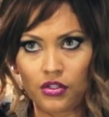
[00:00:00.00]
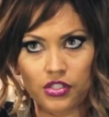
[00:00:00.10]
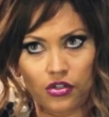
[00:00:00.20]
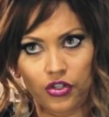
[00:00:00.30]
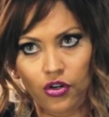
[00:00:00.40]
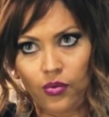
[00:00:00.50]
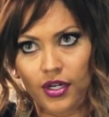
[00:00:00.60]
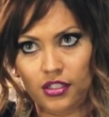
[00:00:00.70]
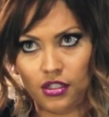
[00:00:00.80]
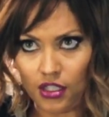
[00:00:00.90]
So you don't
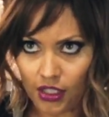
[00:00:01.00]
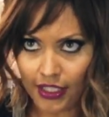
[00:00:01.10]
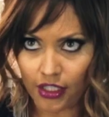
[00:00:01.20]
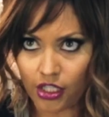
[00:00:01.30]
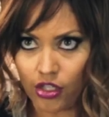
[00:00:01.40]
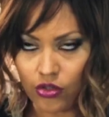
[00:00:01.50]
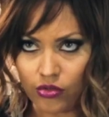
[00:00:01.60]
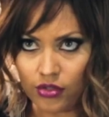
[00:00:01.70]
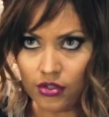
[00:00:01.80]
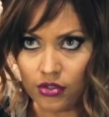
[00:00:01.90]
want it to look like a
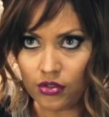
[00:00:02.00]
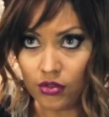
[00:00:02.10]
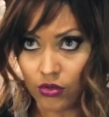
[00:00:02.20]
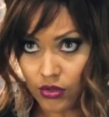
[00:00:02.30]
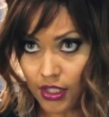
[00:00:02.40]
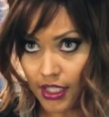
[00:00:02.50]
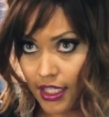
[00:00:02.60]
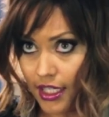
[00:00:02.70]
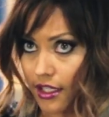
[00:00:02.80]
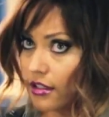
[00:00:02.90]
cone or an
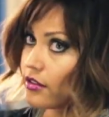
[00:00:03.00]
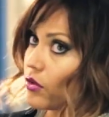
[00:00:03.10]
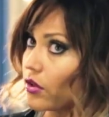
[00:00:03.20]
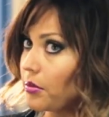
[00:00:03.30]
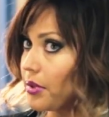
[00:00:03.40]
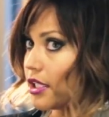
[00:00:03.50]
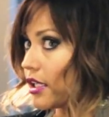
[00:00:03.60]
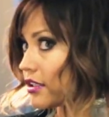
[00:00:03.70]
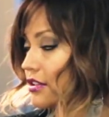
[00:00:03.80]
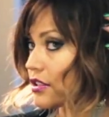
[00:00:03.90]
egg or a
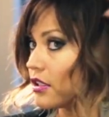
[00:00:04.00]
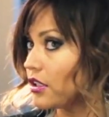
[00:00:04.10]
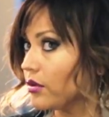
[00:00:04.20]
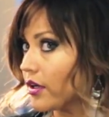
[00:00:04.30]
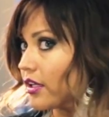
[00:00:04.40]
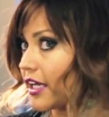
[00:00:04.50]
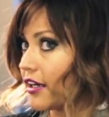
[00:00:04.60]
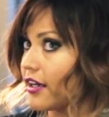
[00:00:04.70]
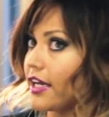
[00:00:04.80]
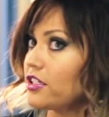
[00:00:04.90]
box. You want like
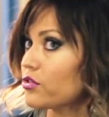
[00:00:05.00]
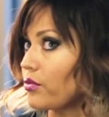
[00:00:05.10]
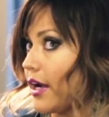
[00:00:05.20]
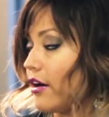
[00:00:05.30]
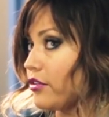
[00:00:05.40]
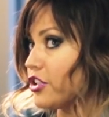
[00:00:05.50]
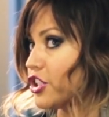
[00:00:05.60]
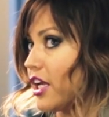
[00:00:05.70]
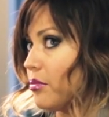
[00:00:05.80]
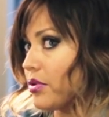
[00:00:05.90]
a nice round
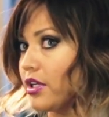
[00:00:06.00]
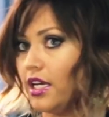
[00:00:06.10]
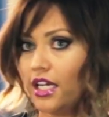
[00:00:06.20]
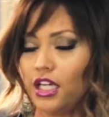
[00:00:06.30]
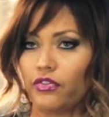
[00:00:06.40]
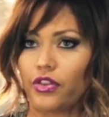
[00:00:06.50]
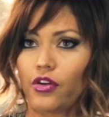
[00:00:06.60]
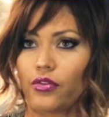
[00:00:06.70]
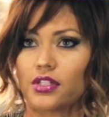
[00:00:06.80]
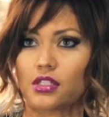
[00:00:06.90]
shape, even
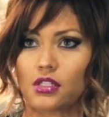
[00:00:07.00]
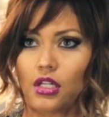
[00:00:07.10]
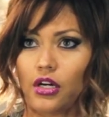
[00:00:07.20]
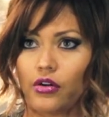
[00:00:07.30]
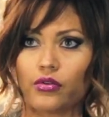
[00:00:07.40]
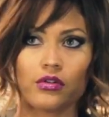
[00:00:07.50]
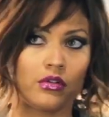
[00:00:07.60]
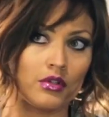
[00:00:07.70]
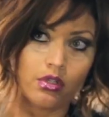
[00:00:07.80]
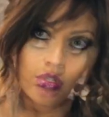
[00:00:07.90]
though this is low.
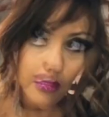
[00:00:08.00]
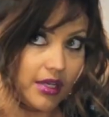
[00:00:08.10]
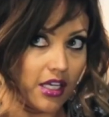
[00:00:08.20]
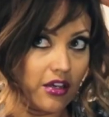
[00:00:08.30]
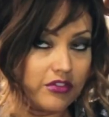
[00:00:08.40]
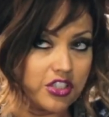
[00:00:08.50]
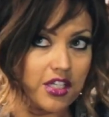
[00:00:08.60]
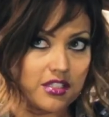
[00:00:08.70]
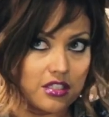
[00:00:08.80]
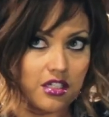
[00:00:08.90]
So I'm going to give
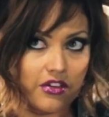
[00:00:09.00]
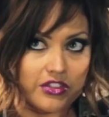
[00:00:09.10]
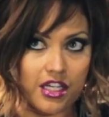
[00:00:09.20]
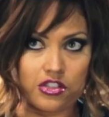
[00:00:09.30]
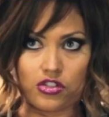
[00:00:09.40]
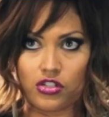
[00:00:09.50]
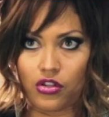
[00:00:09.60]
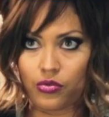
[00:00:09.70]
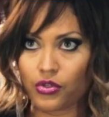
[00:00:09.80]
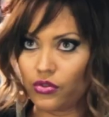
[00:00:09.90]
just enough texture to
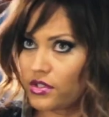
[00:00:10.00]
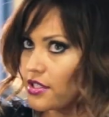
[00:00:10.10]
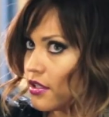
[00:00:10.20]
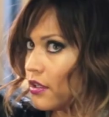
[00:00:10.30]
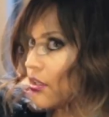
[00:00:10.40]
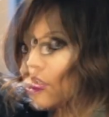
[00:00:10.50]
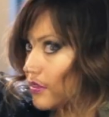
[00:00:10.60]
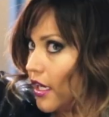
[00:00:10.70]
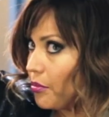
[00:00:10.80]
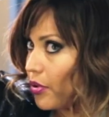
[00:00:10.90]
the roots
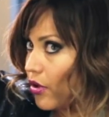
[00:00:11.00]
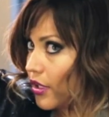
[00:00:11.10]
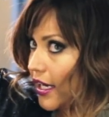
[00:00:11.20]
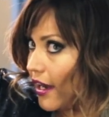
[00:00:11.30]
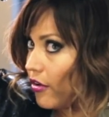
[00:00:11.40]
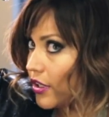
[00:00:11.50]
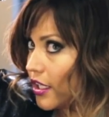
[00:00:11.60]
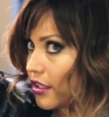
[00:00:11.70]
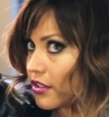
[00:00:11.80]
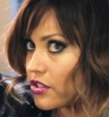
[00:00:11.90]
and pull it out
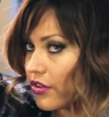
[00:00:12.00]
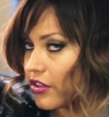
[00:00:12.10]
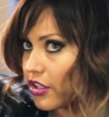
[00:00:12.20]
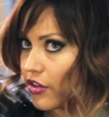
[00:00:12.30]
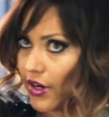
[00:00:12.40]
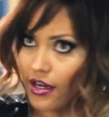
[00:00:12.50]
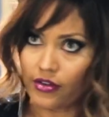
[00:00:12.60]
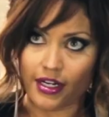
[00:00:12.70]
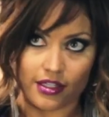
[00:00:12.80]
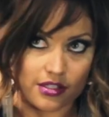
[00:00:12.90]
here so that the
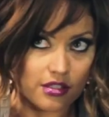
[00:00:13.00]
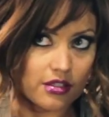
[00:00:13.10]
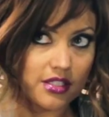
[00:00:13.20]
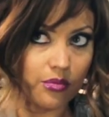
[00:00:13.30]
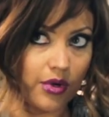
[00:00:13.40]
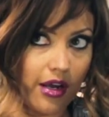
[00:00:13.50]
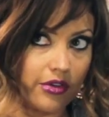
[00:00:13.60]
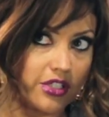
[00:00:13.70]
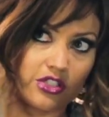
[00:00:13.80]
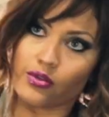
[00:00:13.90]
crown has some
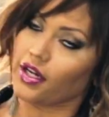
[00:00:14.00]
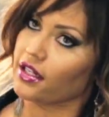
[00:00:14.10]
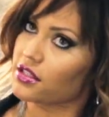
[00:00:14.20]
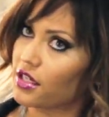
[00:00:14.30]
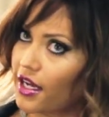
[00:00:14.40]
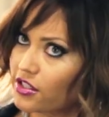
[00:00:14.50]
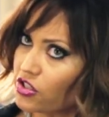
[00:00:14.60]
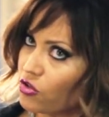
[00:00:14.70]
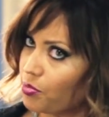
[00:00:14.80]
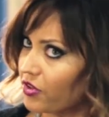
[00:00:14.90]
roundness to it and it's not
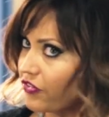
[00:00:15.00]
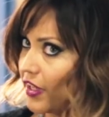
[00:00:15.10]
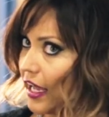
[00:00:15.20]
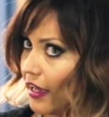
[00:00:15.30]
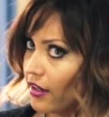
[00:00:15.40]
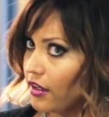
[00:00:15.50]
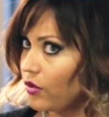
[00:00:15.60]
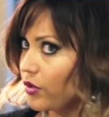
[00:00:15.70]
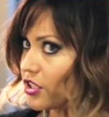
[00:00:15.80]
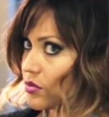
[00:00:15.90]
super flat,
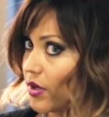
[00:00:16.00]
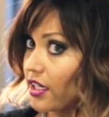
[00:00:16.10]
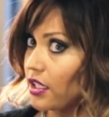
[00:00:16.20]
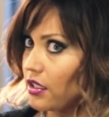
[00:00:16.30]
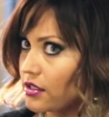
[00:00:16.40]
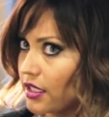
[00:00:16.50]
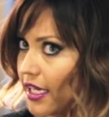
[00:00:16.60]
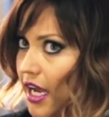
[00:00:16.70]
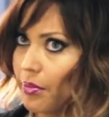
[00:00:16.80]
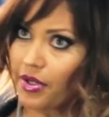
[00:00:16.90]
which is what can easily
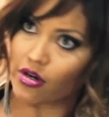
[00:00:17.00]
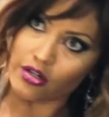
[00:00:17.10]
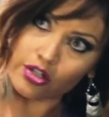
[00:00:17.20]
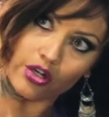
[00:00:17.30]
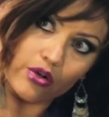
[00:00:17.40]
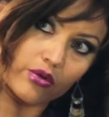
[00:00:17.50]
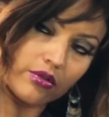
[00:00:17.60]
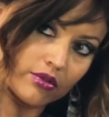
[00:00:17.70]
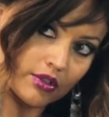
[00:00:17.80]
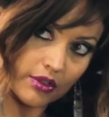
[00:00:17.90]
happen on a low
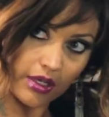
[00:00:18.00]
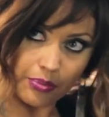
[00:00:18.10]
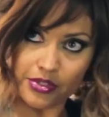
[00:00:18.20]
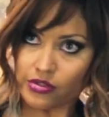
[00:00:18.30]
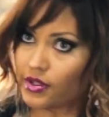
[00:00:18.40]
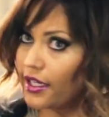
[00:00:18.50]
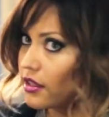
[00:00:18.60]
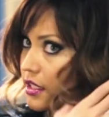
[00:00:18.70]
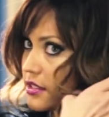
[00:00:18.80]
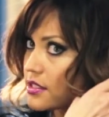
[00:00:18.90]
updo
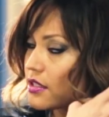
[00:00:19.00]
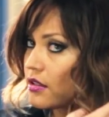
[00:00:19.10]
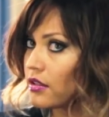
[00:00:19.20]
like this.